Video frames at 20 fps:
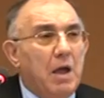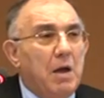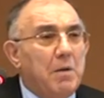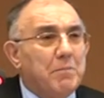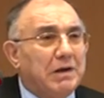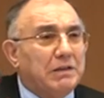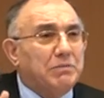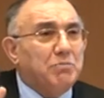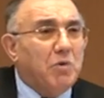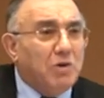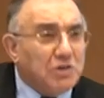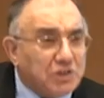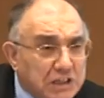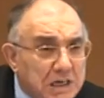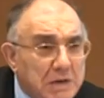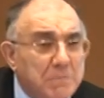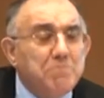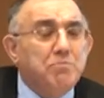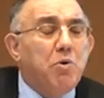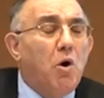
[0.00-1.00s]
But most
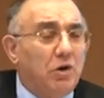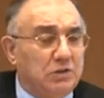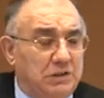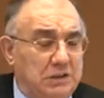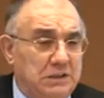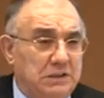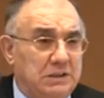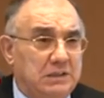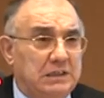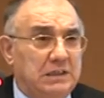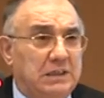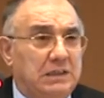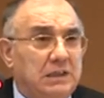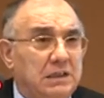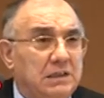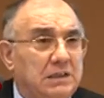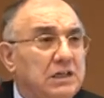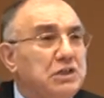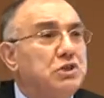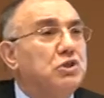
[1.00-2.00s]
importantly,
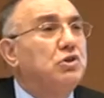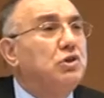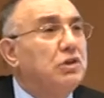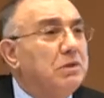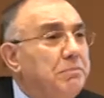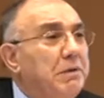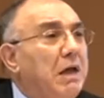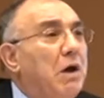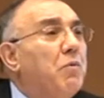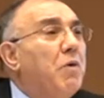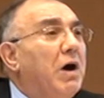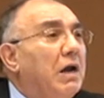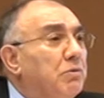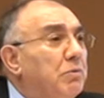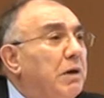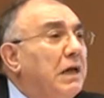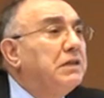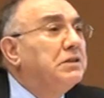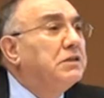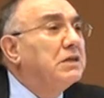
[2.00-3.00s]
this could be a
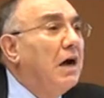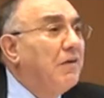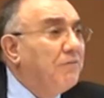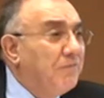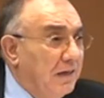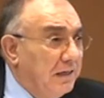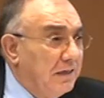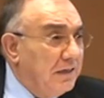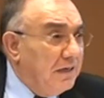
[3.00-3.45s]
one-way traffic.